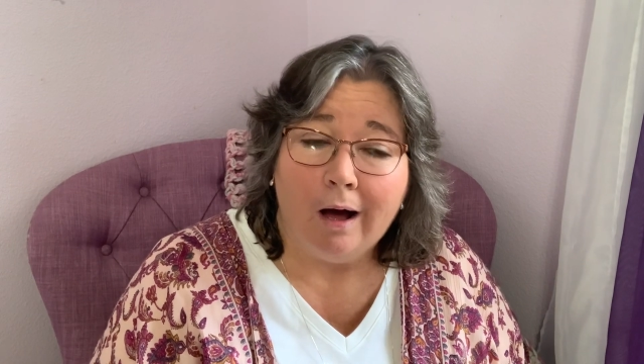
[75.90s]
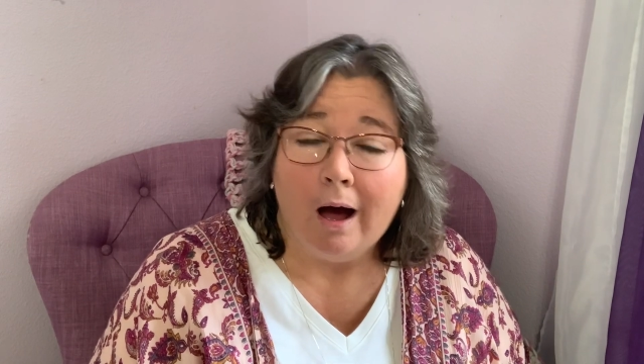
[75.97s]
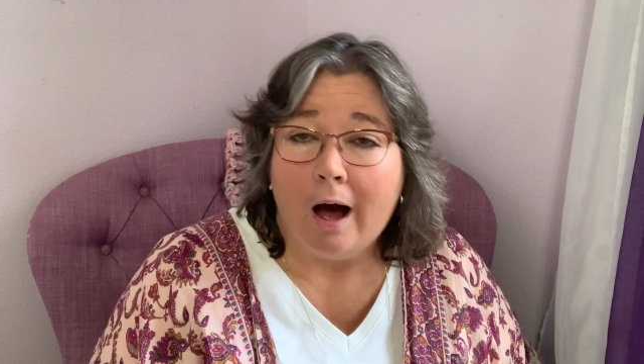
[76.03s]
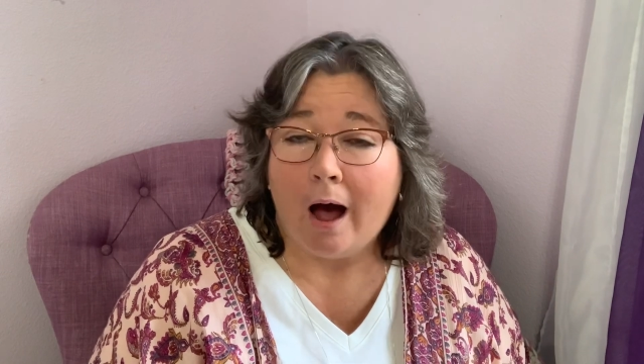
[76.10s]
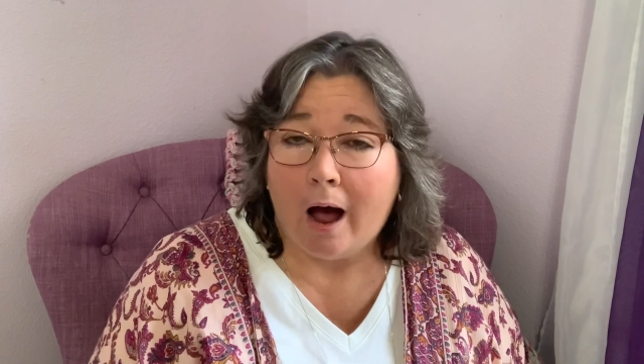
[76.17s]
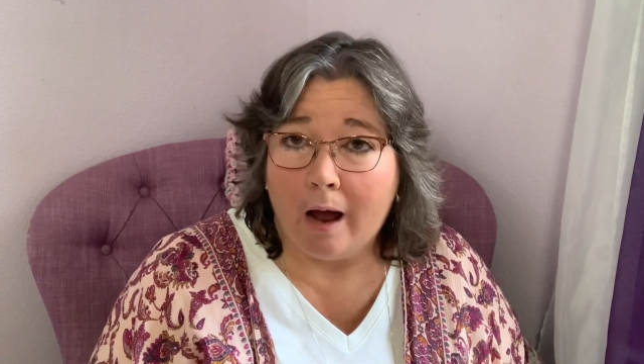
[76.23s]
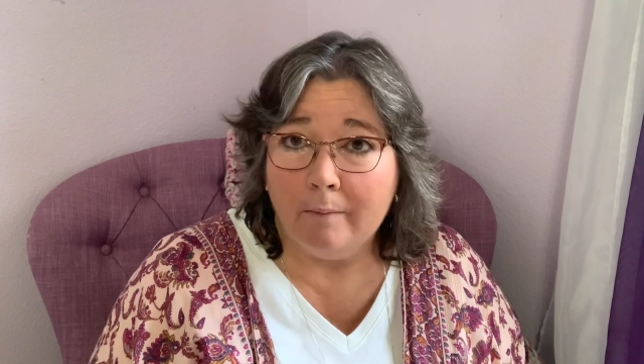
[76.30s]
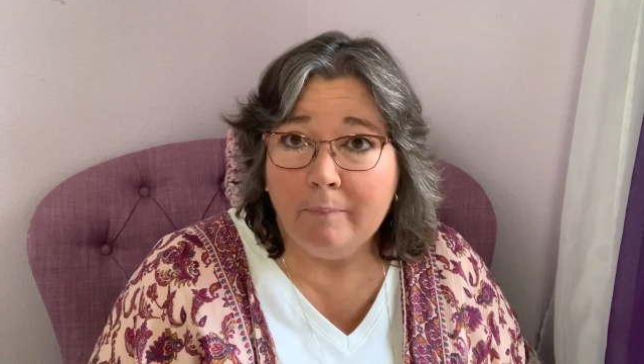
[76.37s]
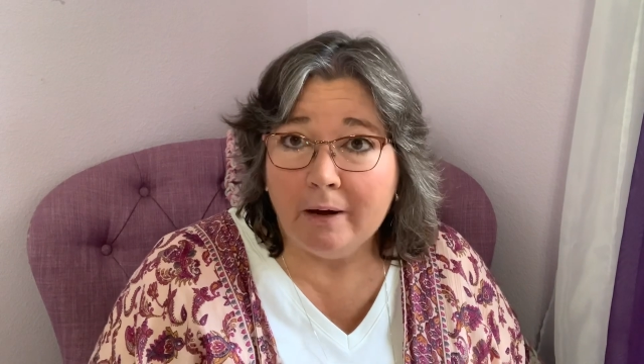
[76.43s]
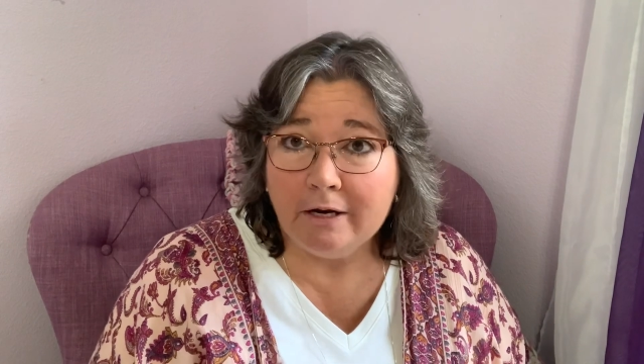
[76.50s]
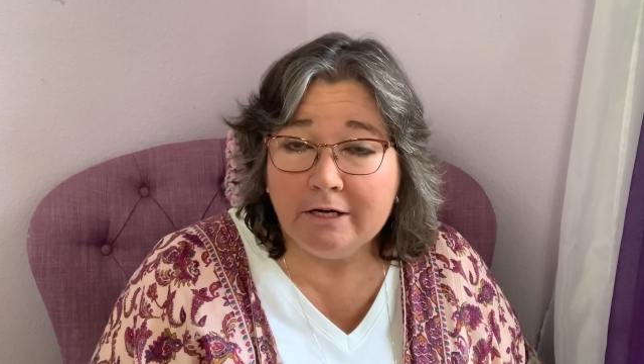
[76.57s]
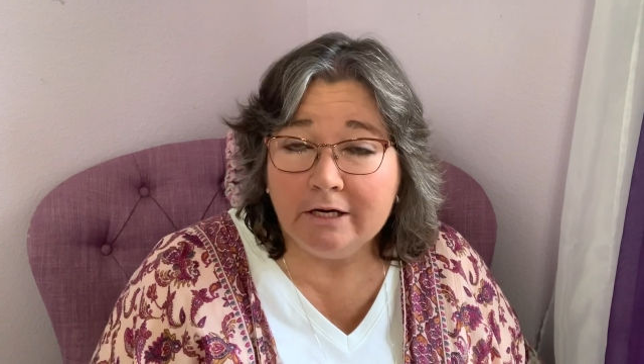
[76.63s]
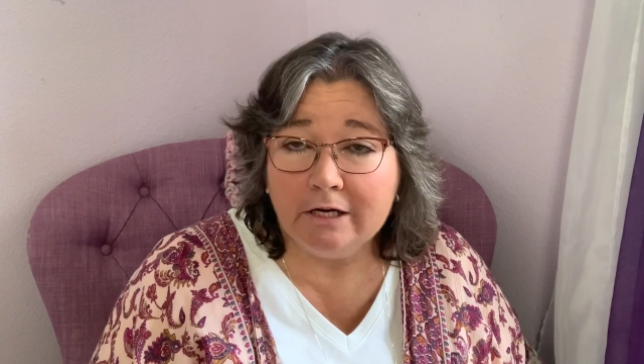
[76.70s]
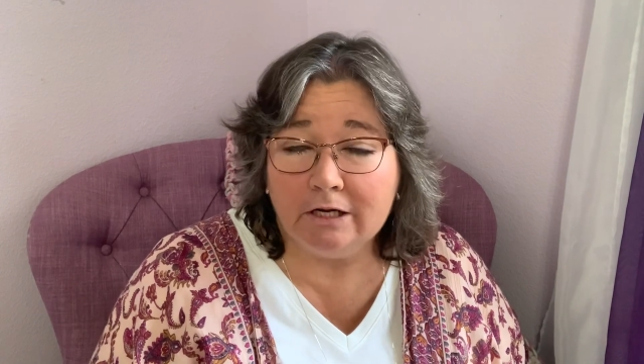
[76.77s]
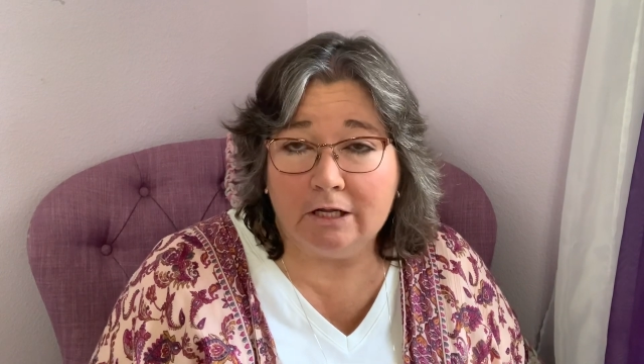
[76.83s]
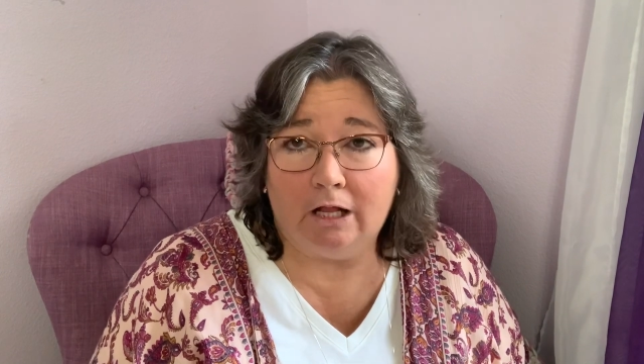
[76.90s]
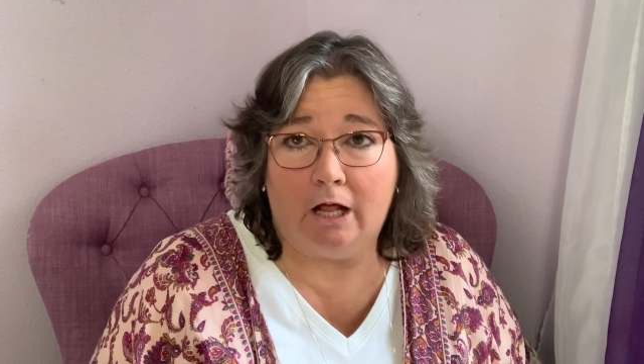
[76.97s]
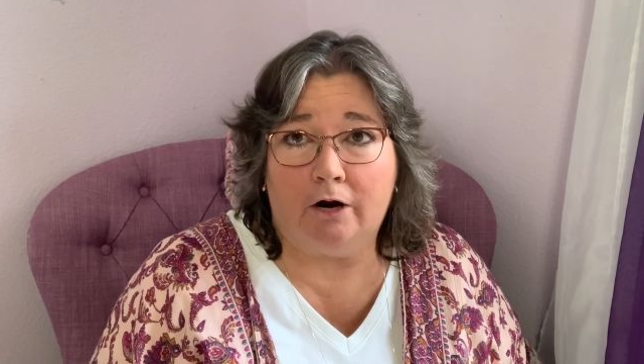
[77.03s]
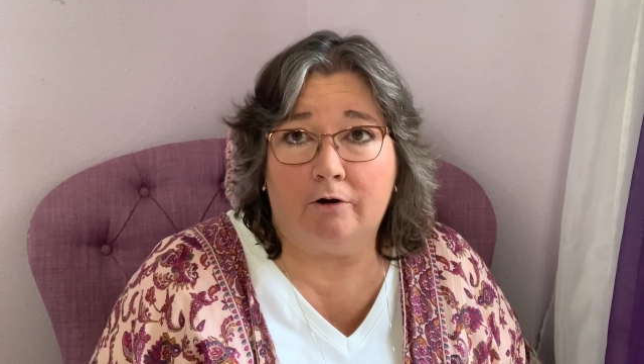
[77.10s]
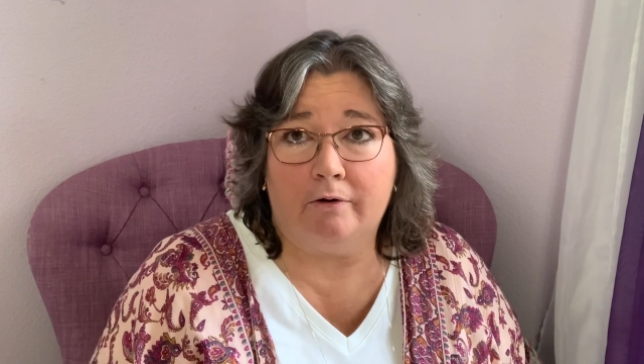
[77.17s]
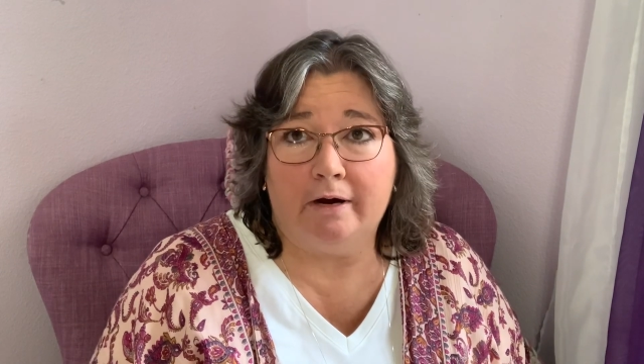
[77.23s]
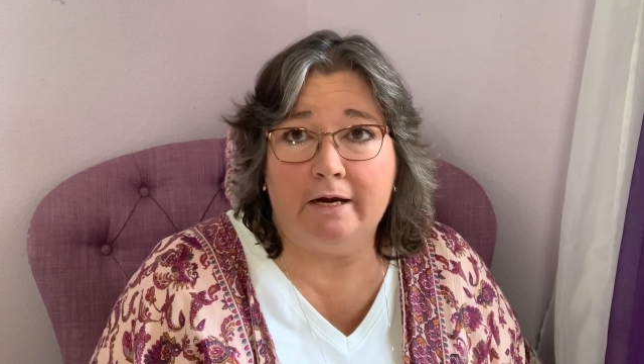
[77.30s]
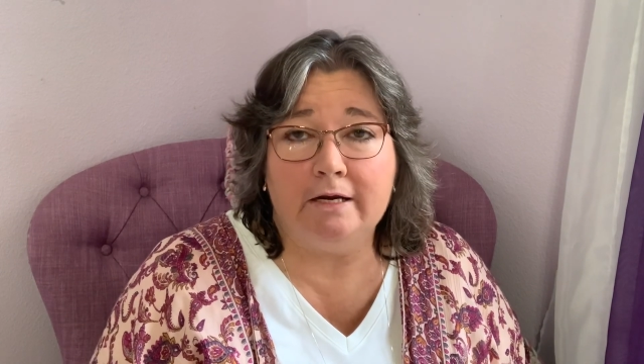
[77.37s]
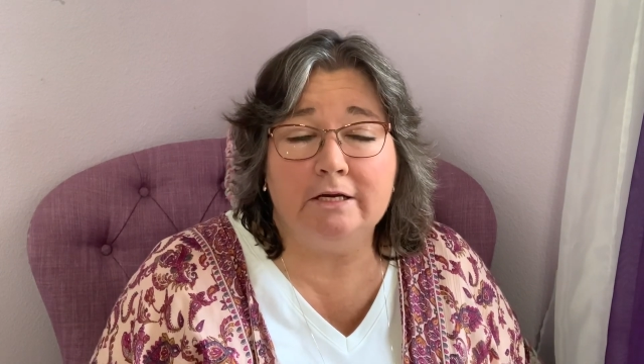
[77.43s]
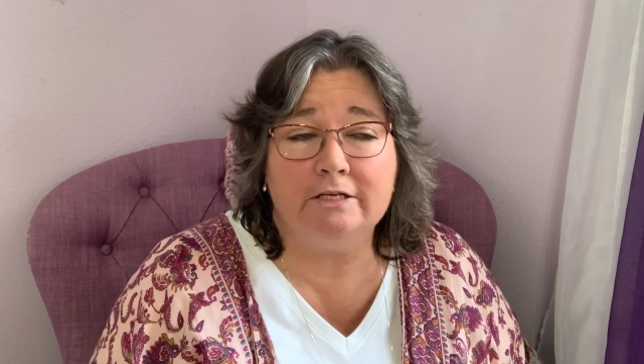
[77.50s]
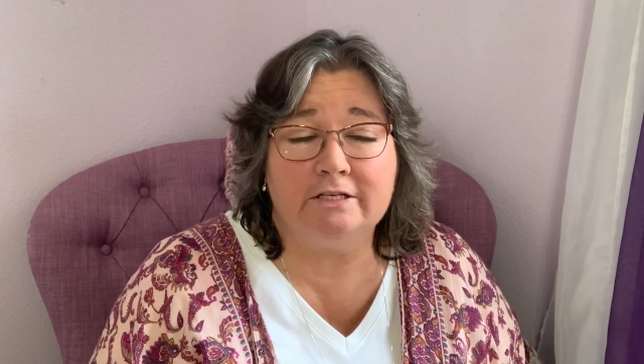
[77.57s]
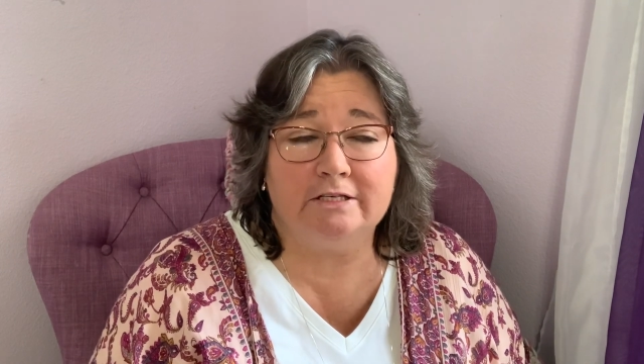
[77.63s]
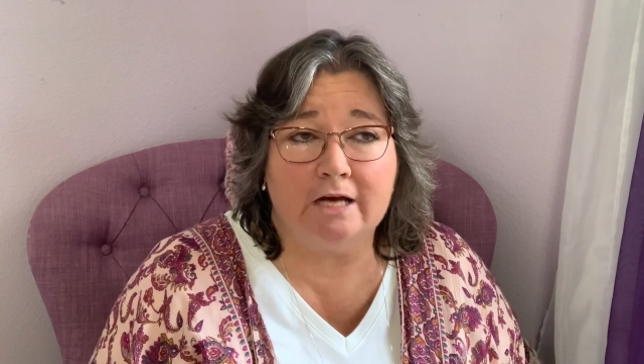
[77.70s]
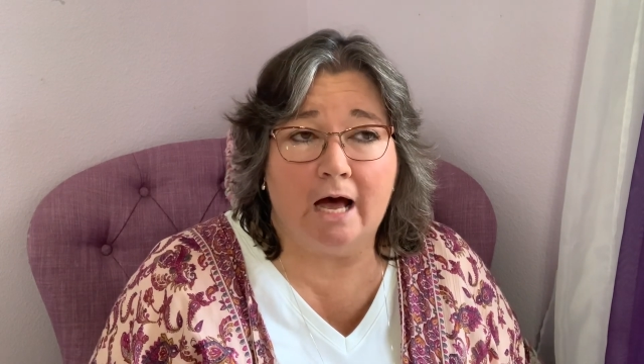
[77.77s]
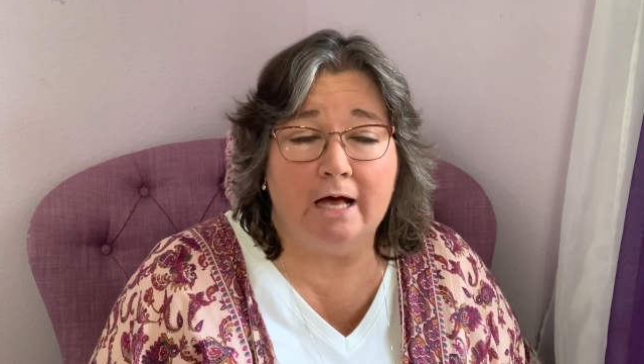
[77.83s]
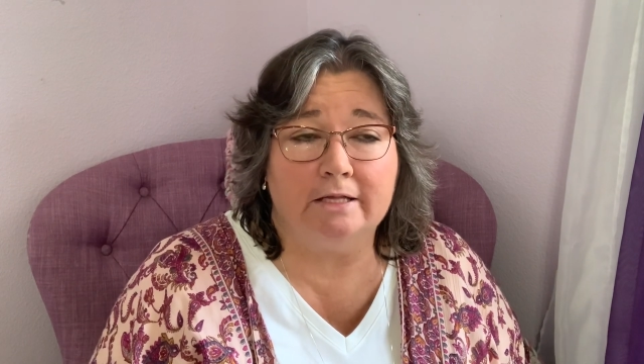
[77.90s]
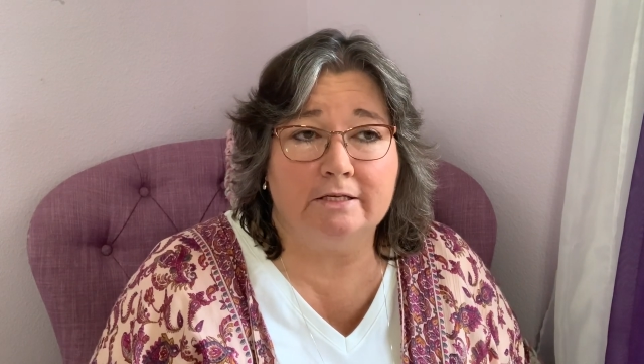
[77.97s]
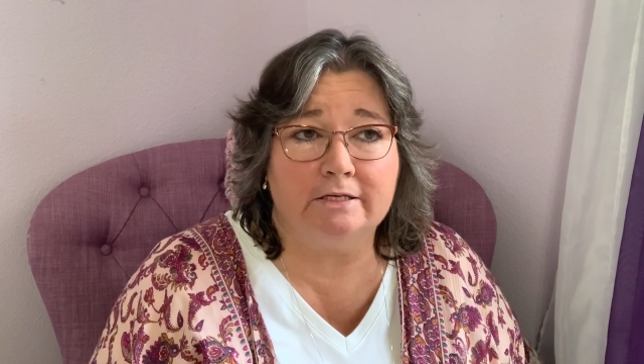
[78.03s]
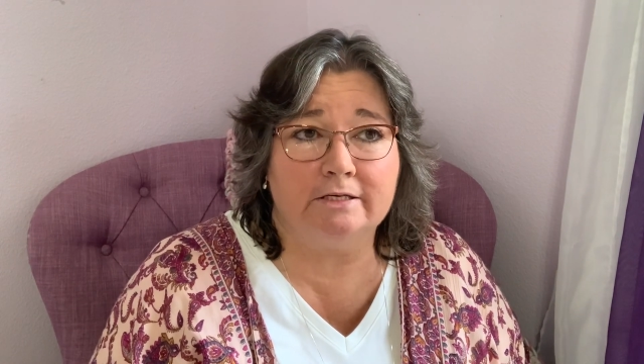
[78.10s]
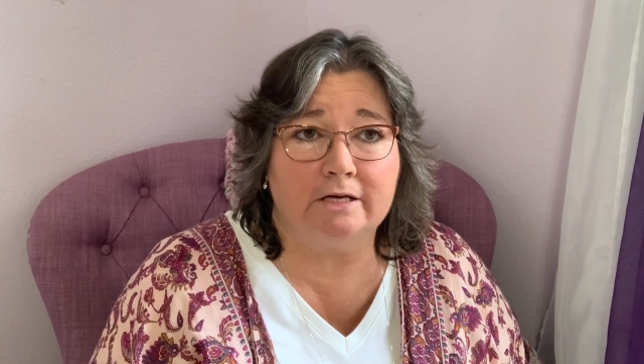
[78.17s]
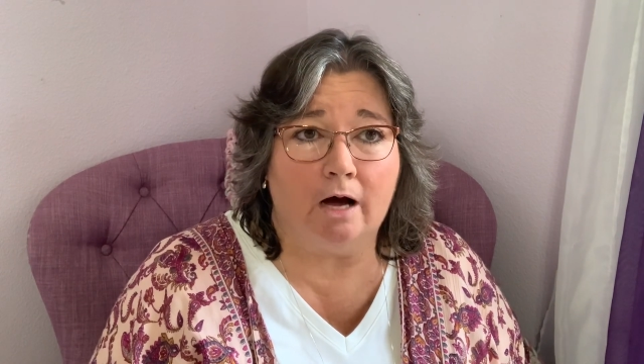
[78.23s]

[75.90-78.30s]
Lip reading: I've been decluttering since